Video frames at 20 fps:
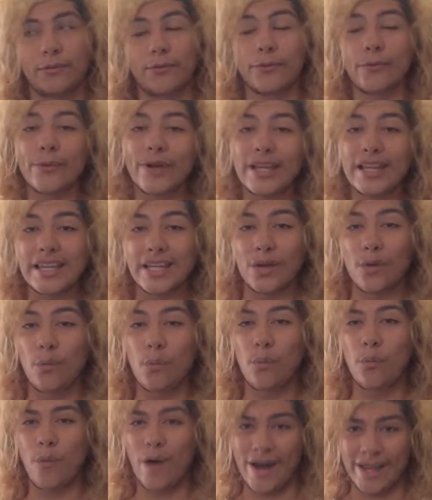Really?
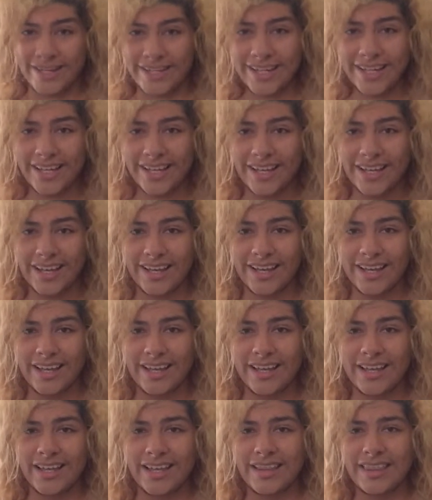1?
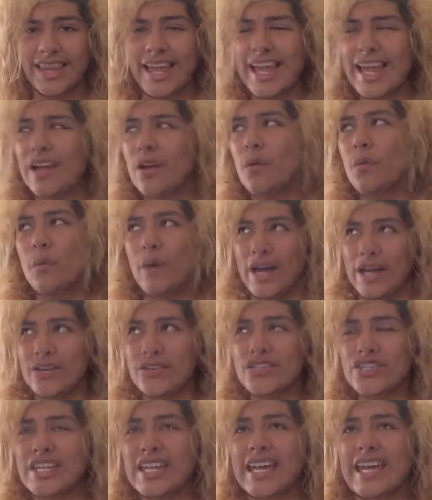Like, why
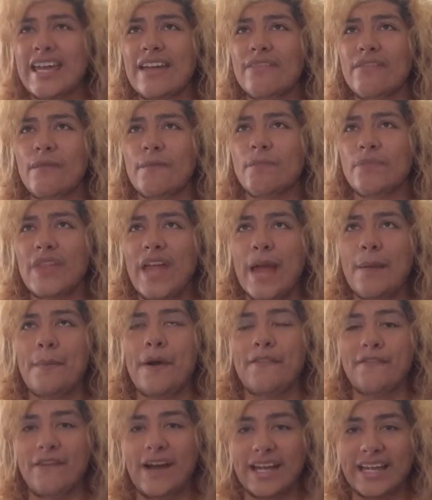don't you give them
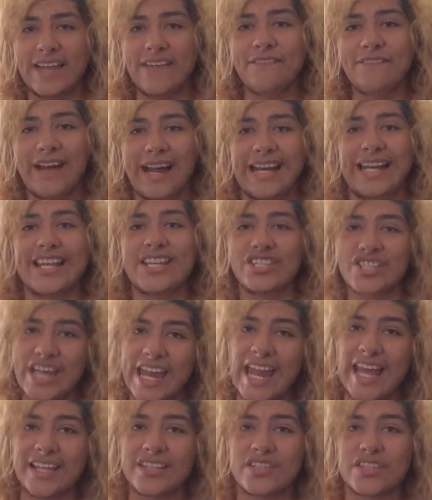a fucking fighting
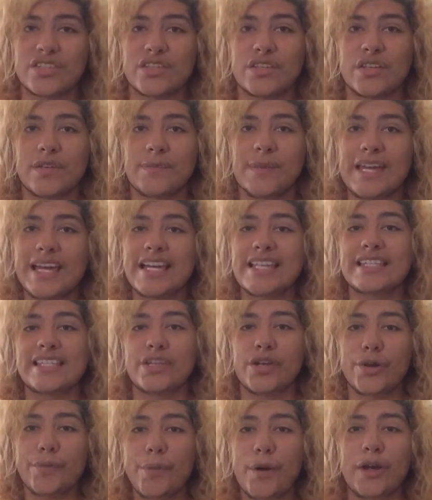chance? Because
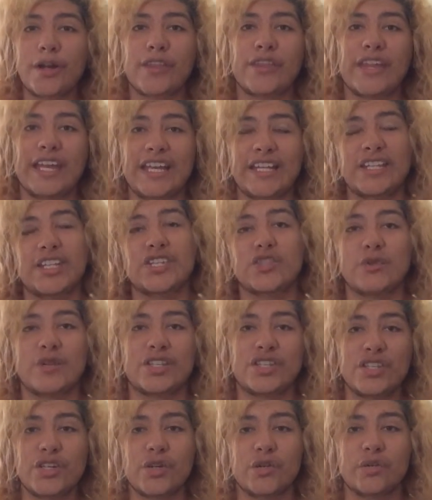they're part of the industry
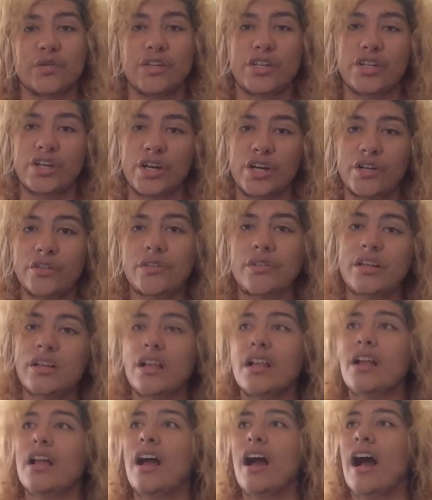too, you know?
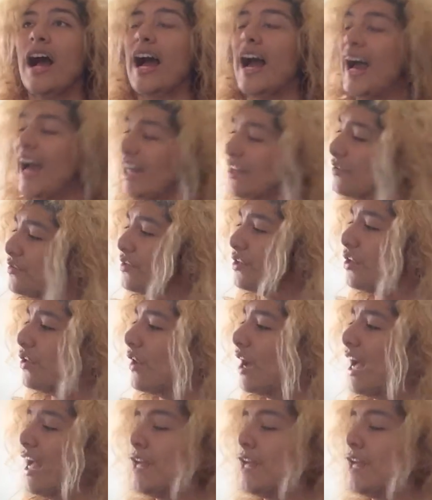I don't know.